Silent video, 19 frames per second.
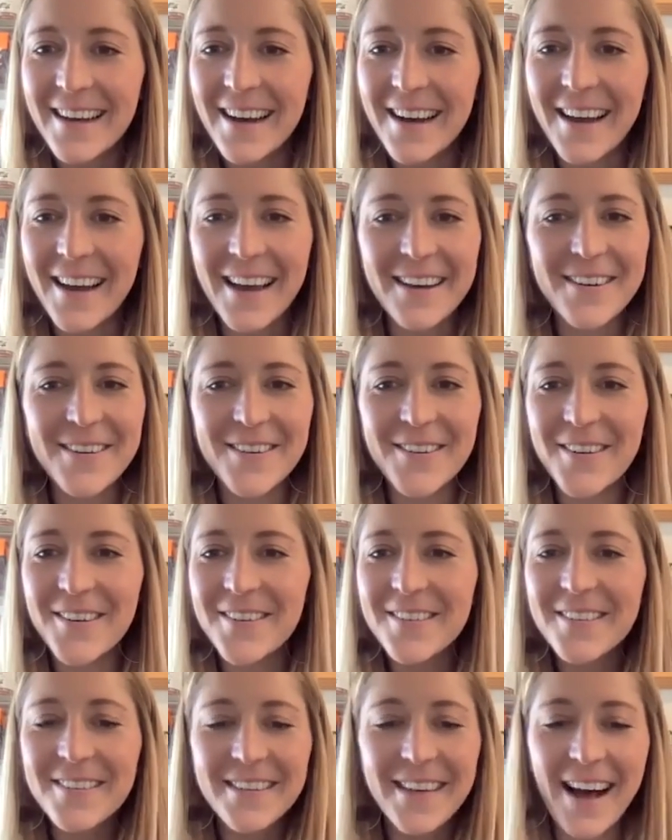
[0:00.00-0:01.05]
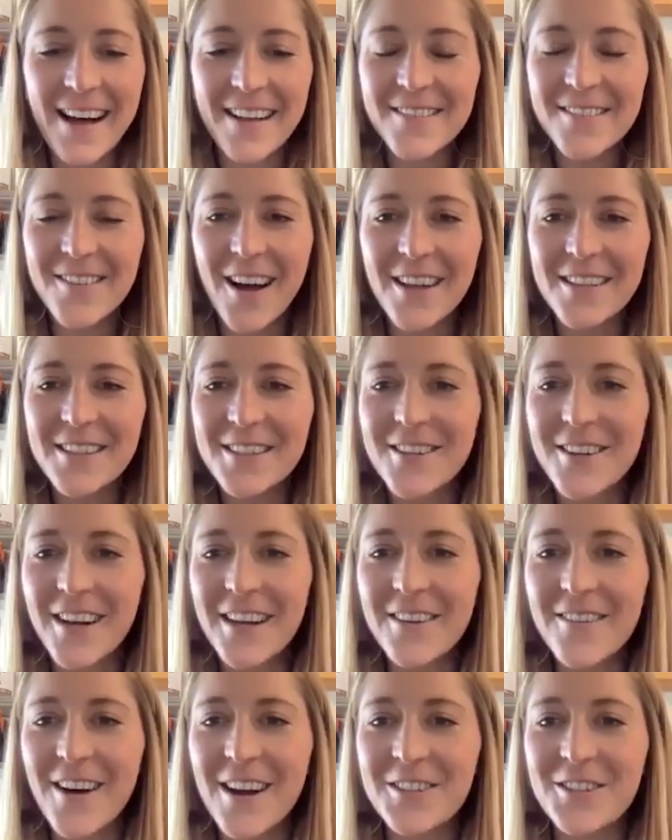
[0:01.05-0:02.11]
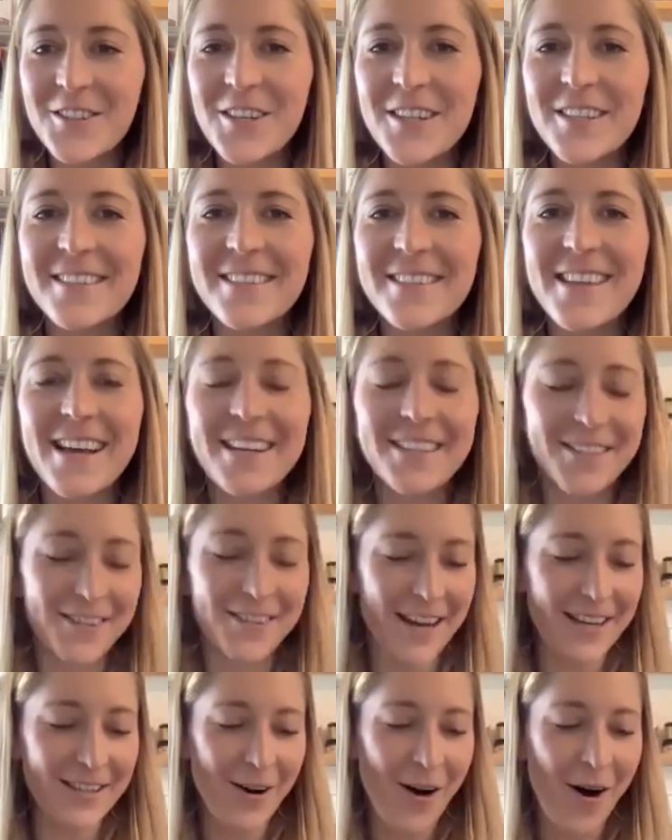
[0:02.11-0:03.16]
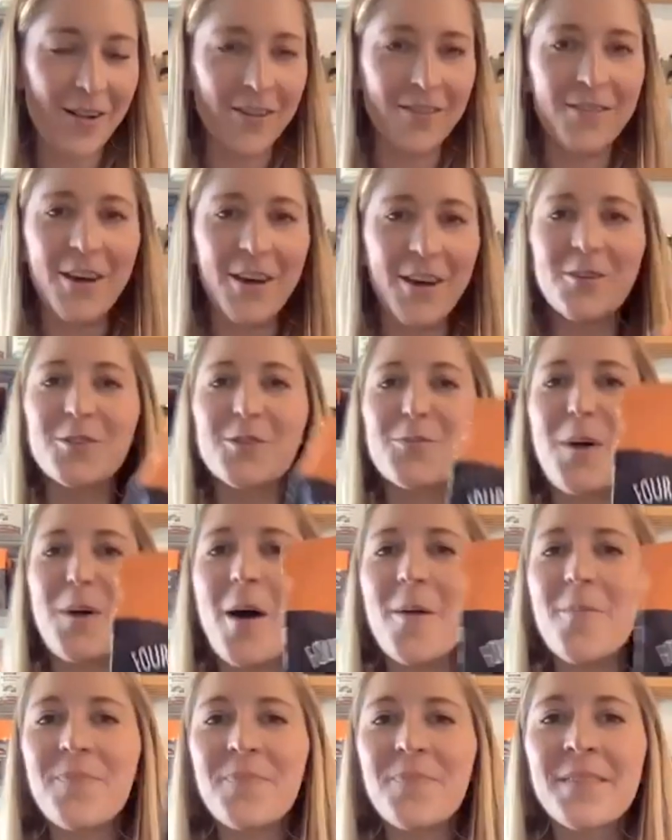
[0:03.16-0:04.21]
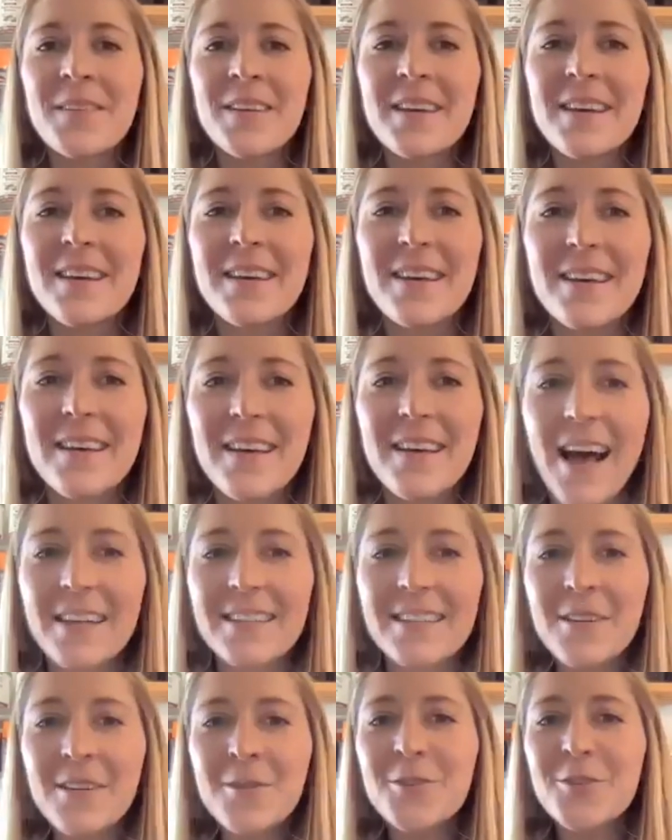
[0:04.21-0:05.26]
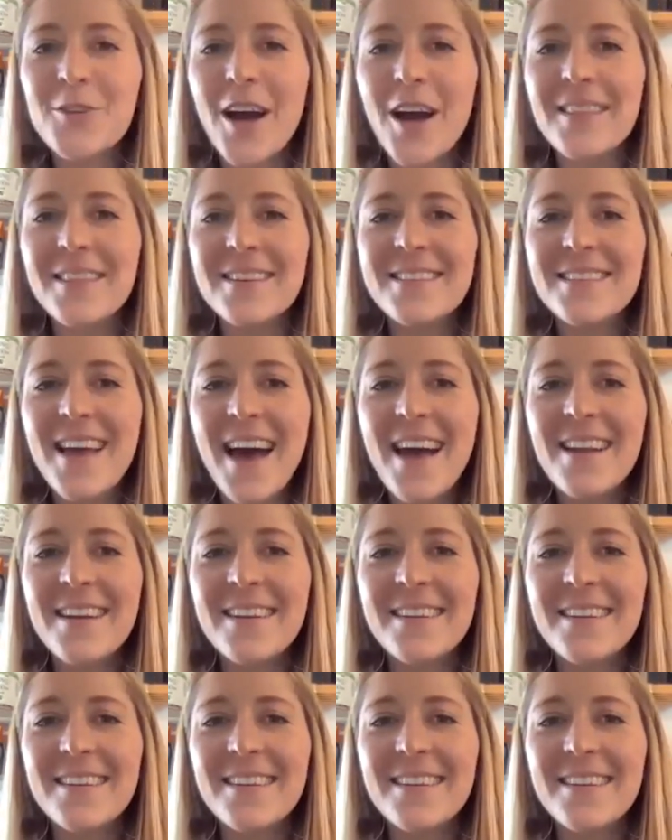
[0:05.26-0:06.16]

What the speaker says: Okay, cool. Yeah, lots of great questions. Thanks. I'll get to all of those. But has anyone tried this yet?